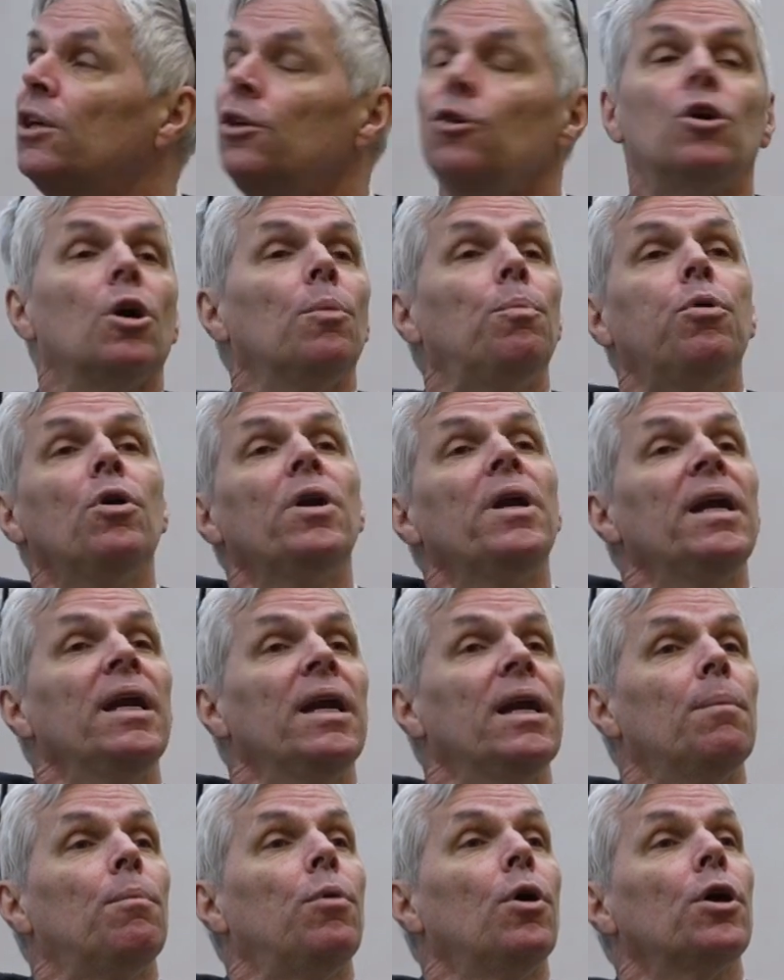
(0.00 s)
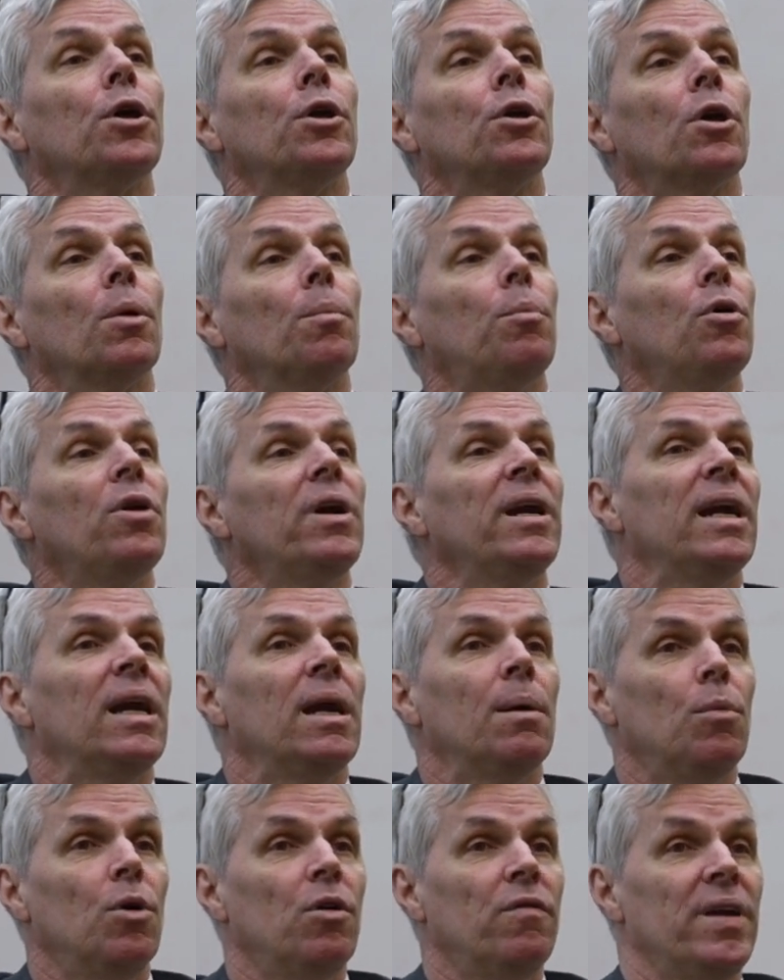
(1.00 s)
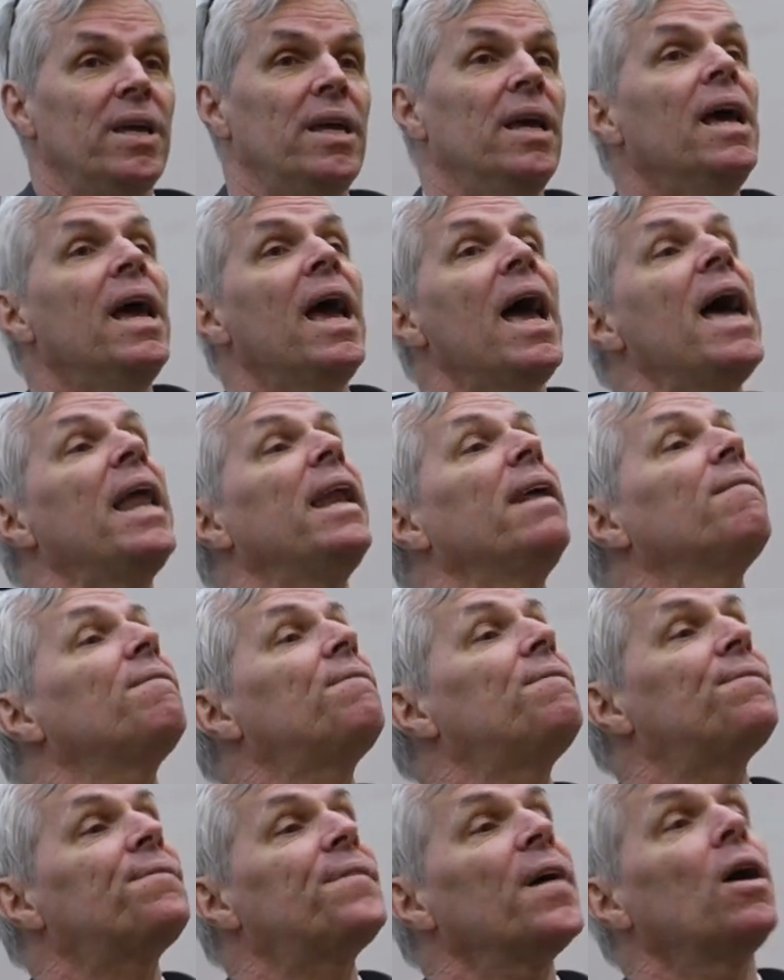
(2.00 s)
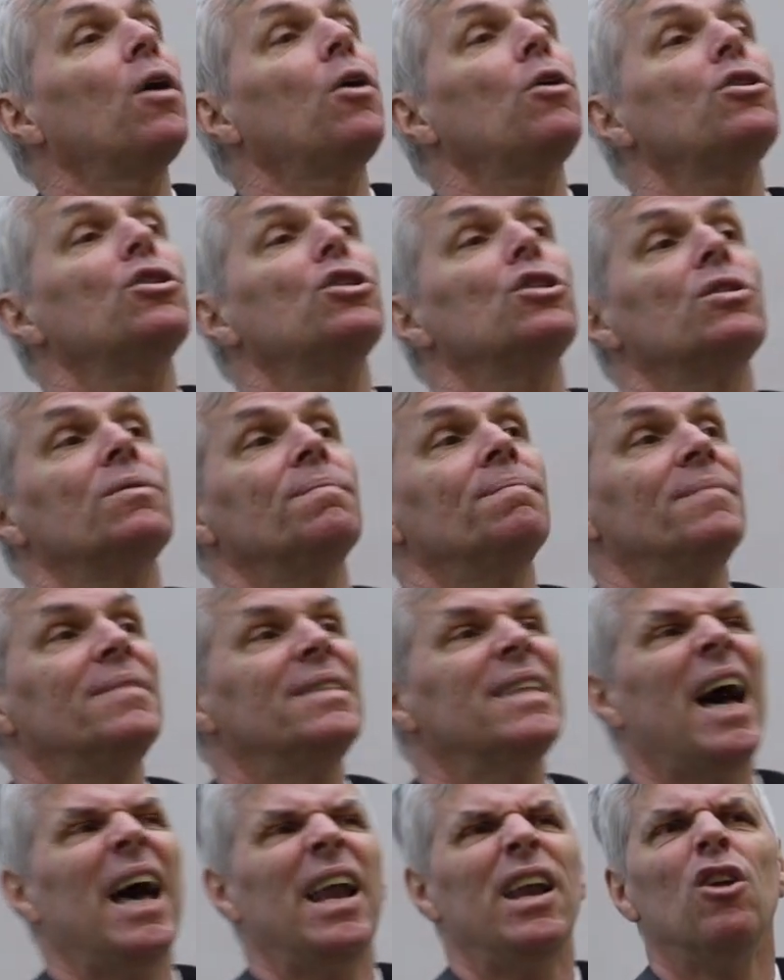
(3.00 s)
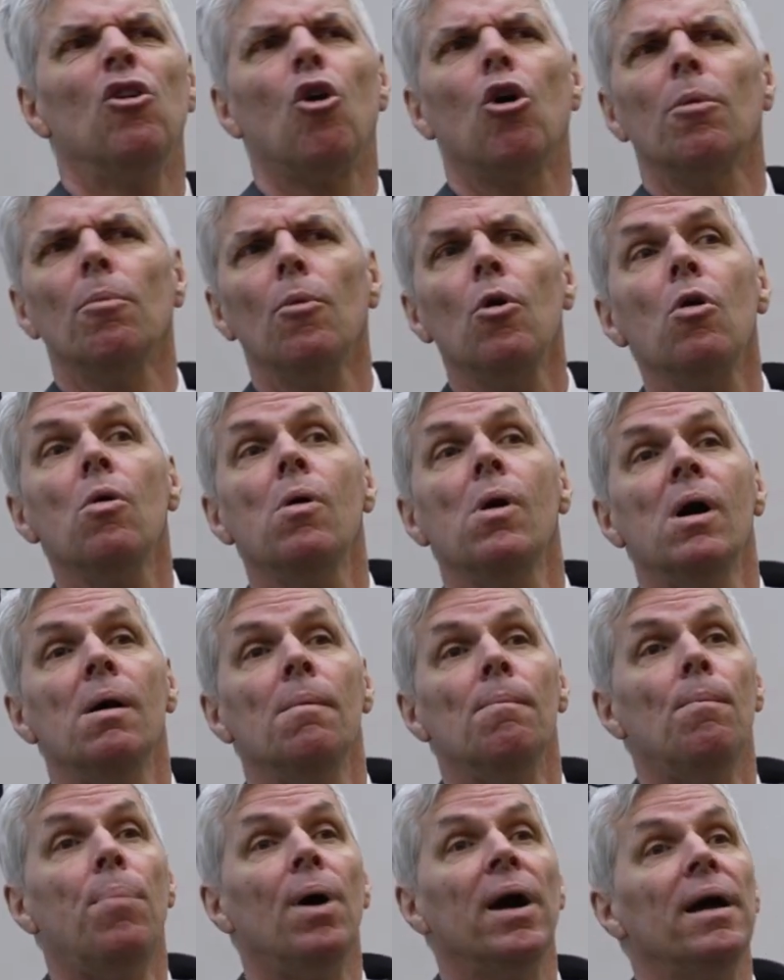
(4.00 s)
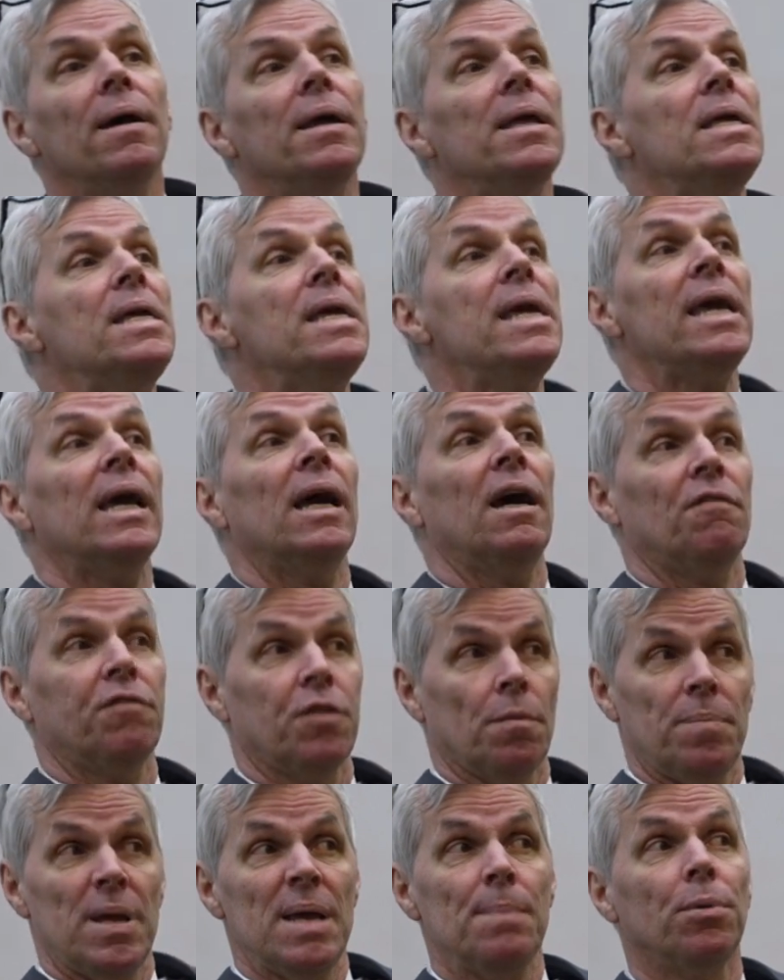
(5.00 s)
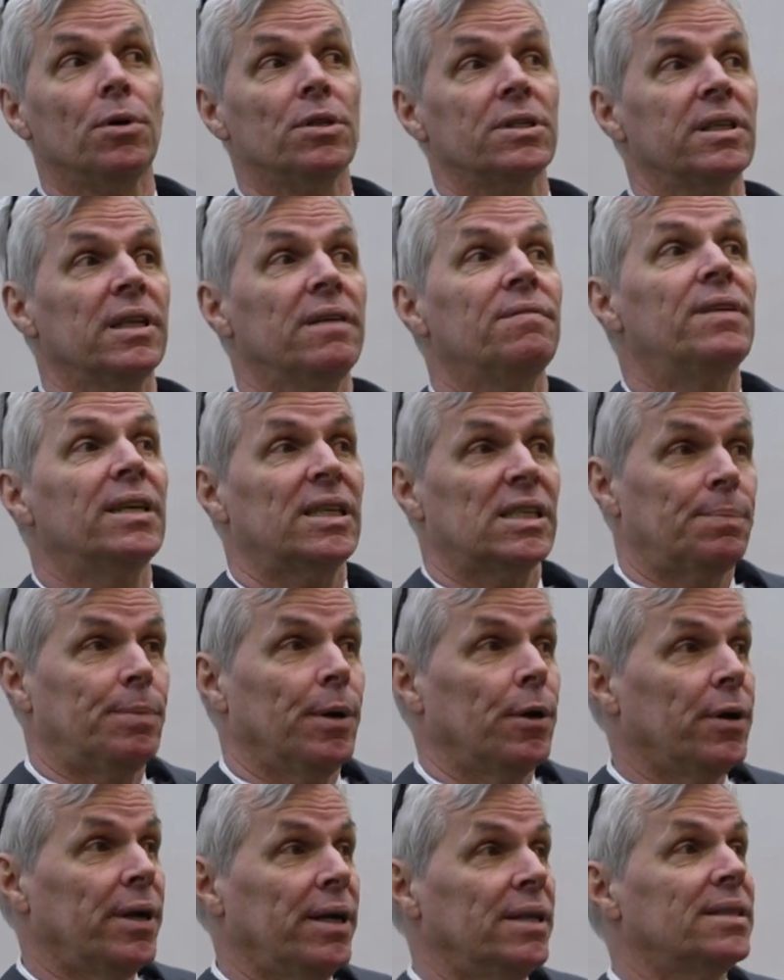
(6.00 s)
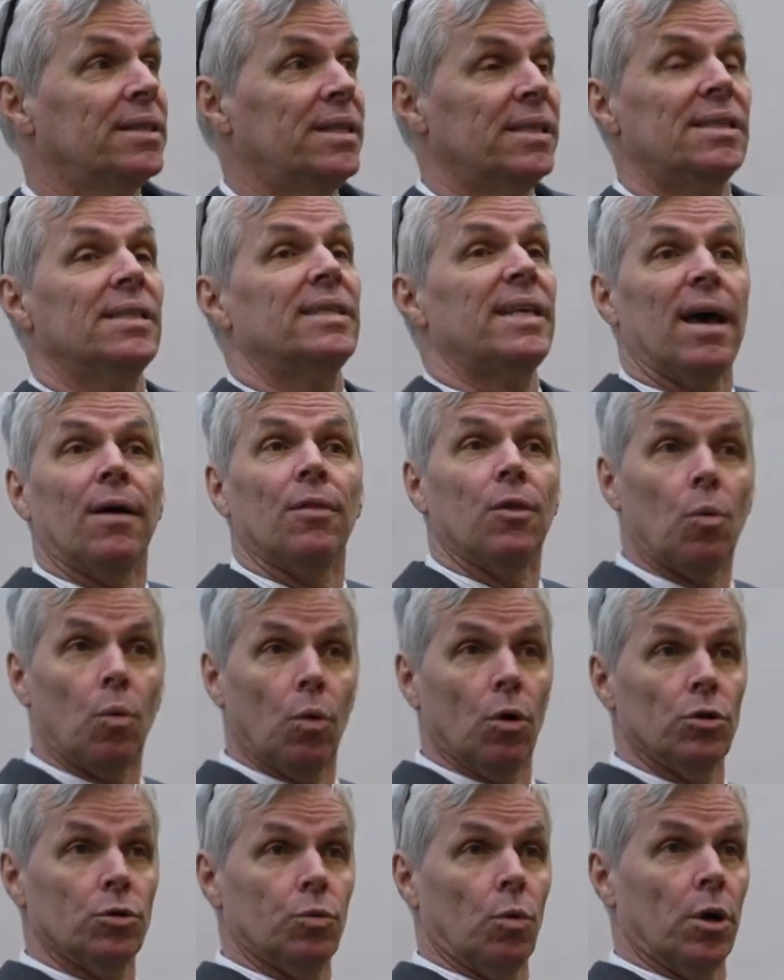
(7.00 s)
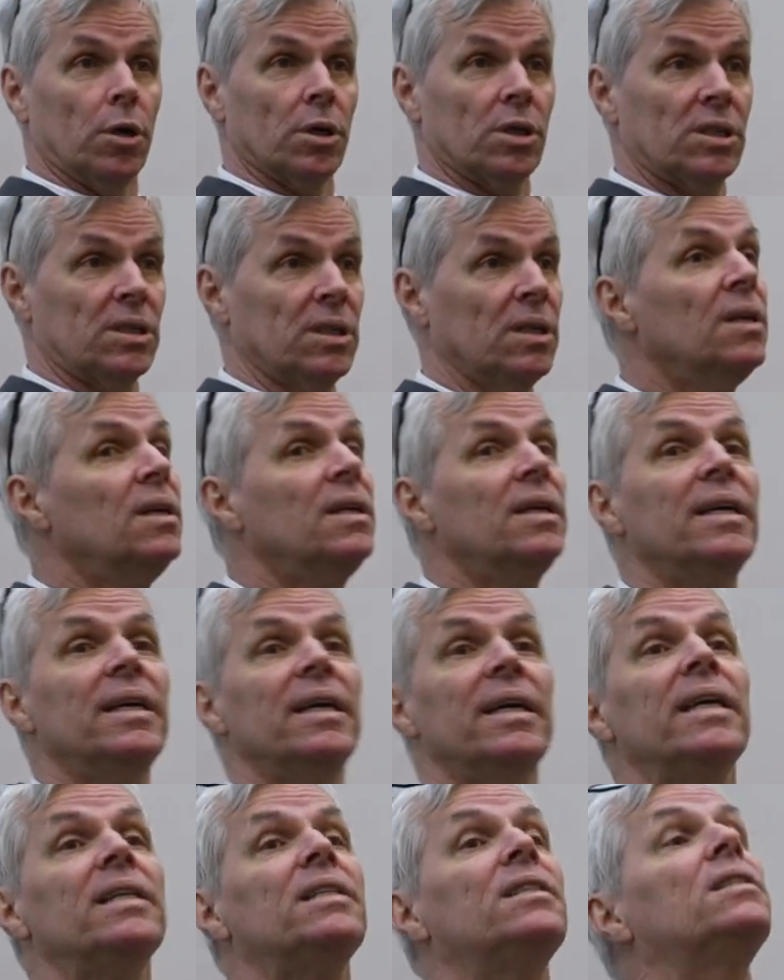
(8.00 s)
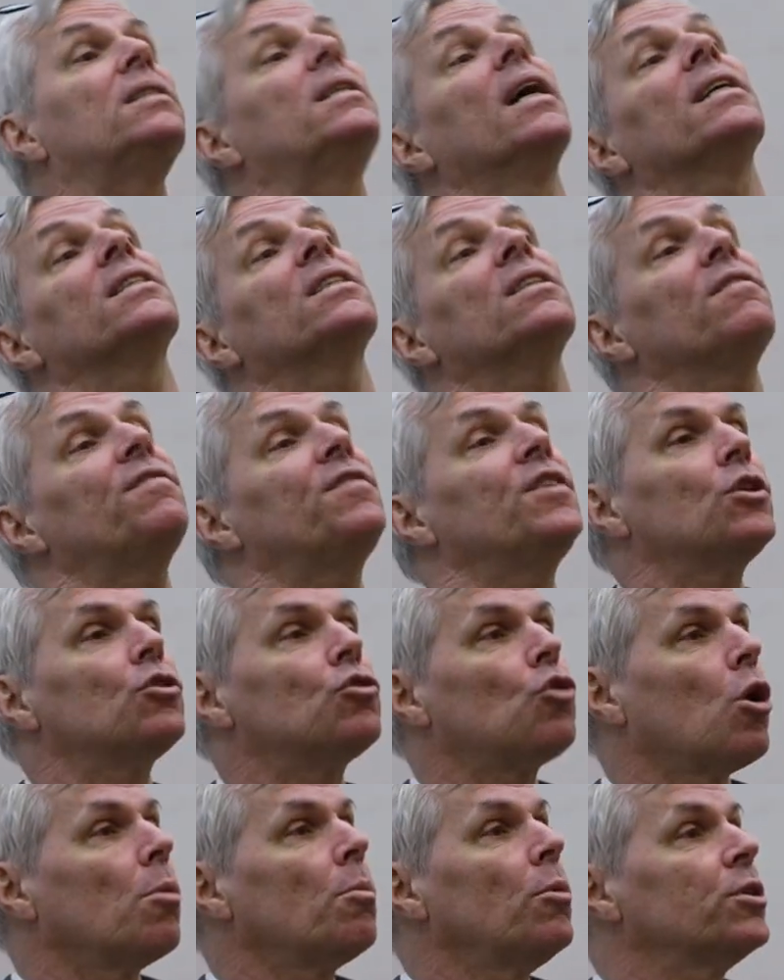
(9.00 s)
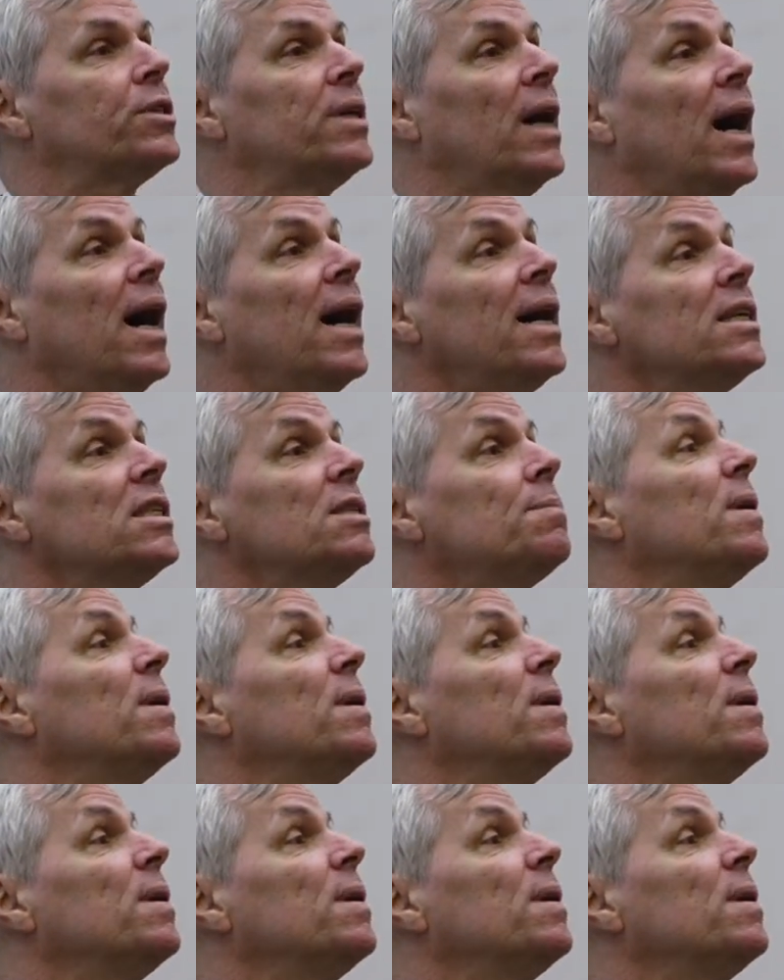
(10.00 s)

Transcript: You could put it in a book, you could put it in a movie, and it felt not normal, but yeah, from people's lived experience, this is how the world works. It doesn't feel normal to us